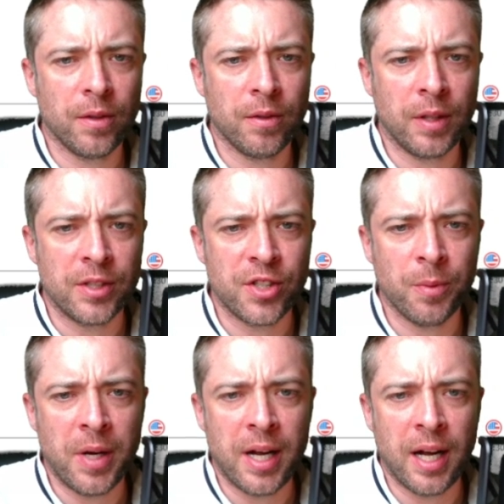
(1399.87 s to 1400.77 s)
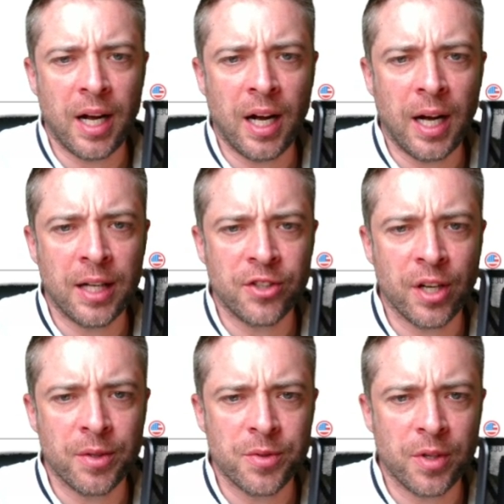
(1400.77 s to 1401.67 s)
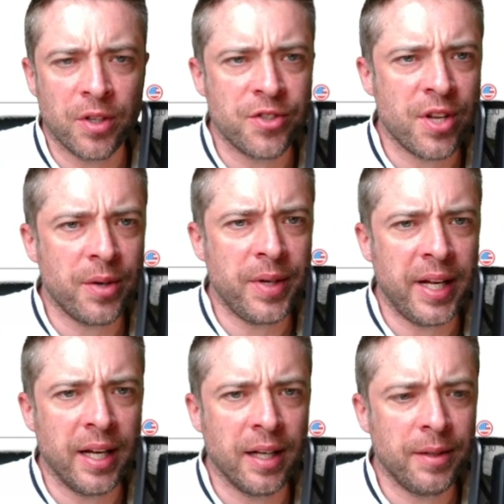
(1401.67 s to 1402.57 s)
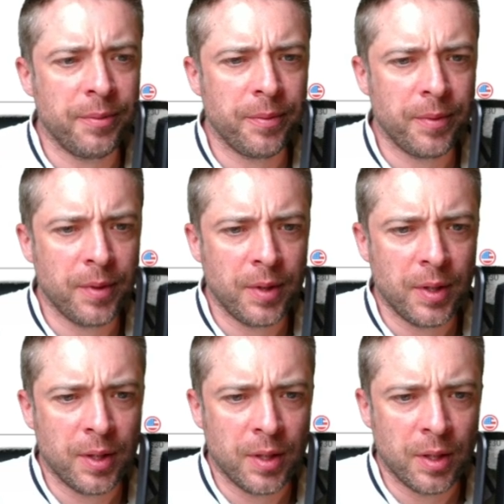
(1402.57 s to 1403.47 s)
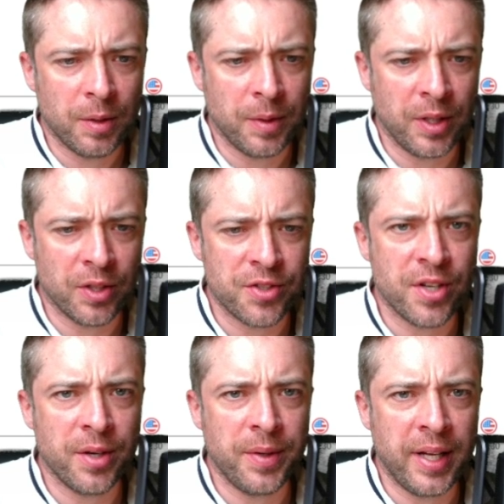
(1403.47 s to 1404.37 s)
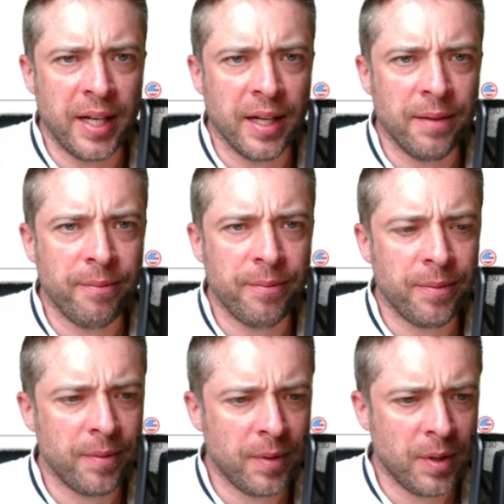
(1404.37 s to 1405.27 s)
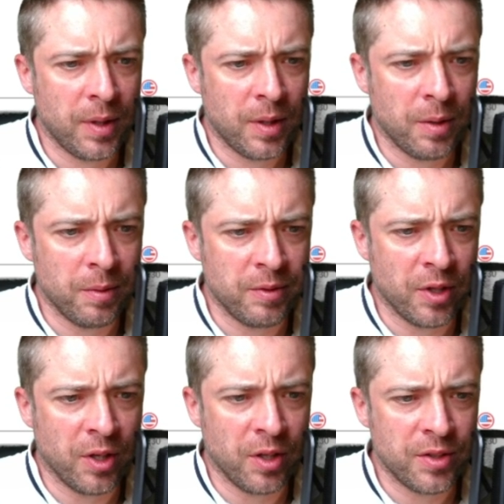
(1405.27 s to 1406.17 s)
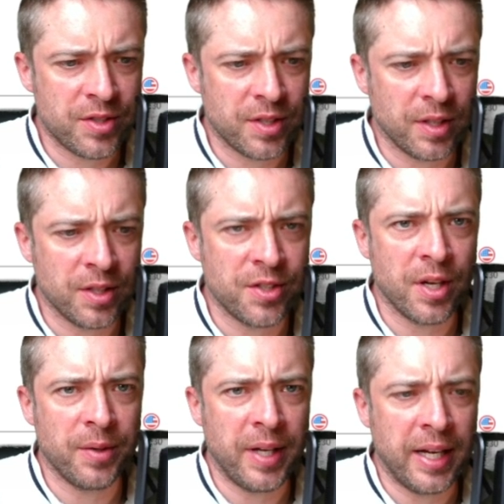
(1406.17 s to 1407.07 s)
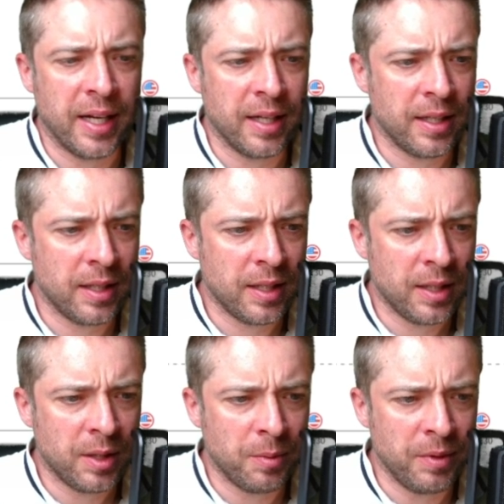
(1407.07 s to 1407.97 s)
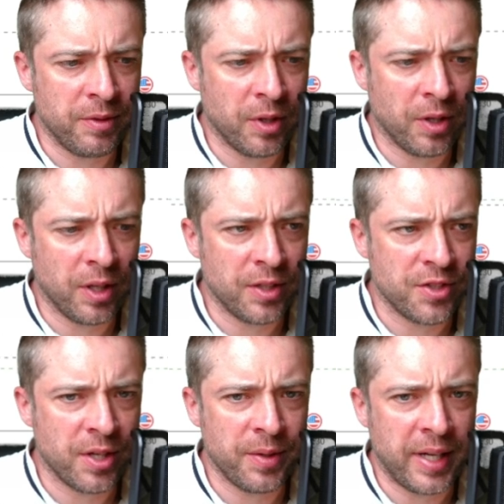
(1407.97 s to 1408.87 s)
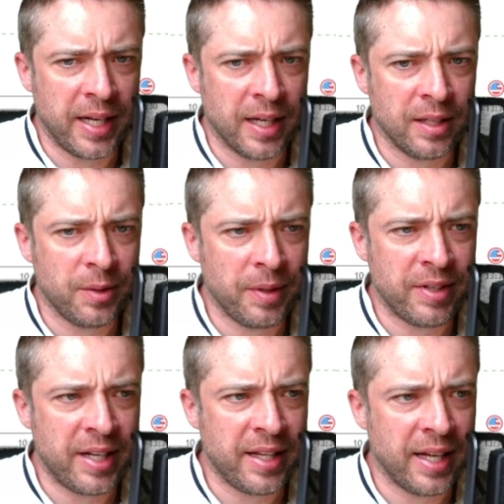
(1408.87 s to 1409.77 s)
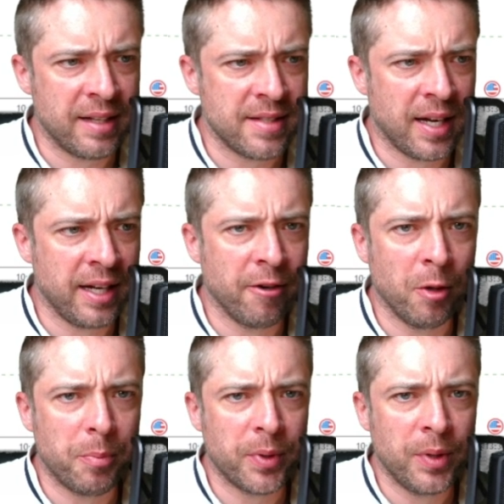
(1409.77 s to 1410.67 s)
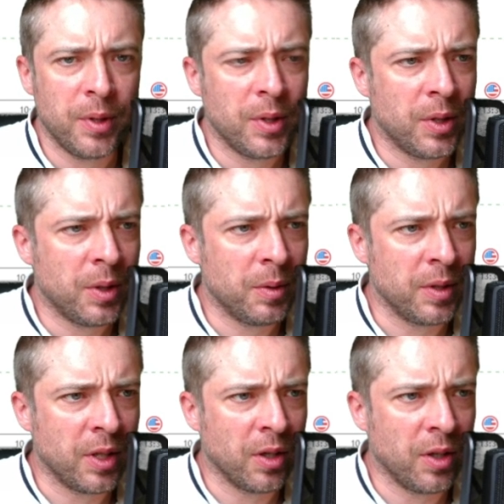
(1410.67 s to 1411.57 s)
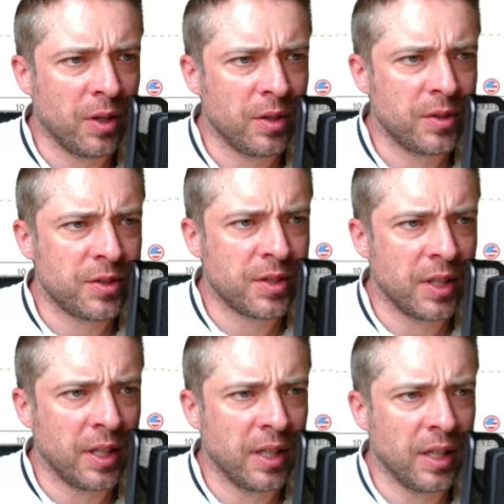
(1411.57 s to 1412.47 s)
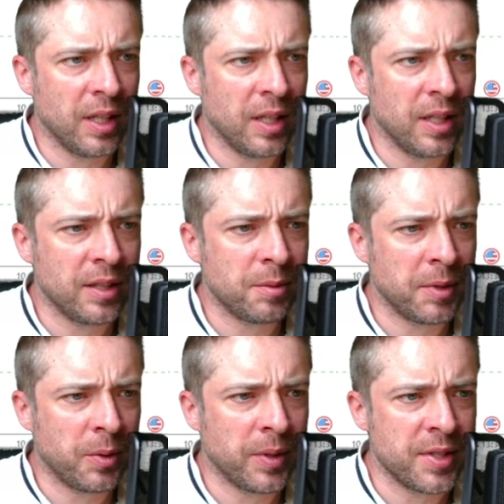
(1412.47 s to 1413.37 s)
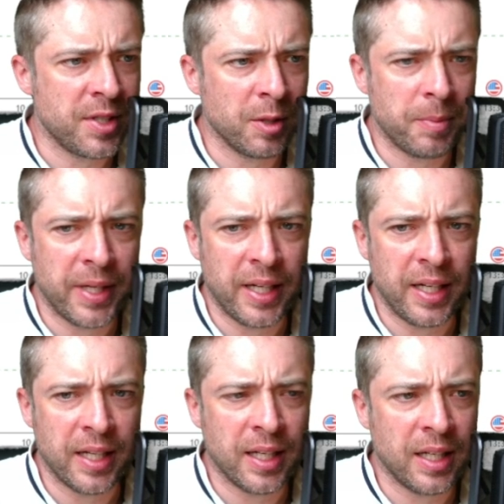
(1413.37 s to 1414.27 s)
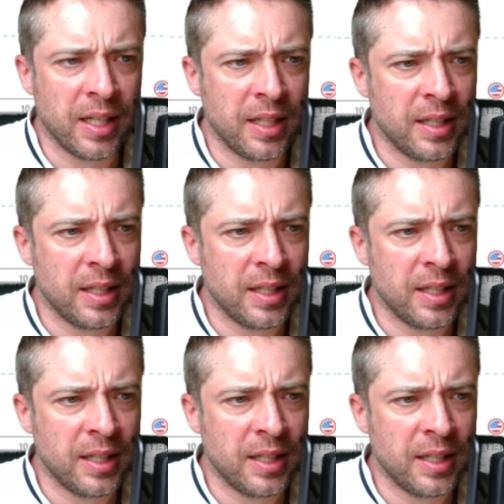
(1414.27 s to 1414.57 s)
Right, so where are our zones? We've got a zone here. We've got a zone here. We've got a zone here. We've got a zone here. Do we have anything else higher up? We've got some liquidity up here.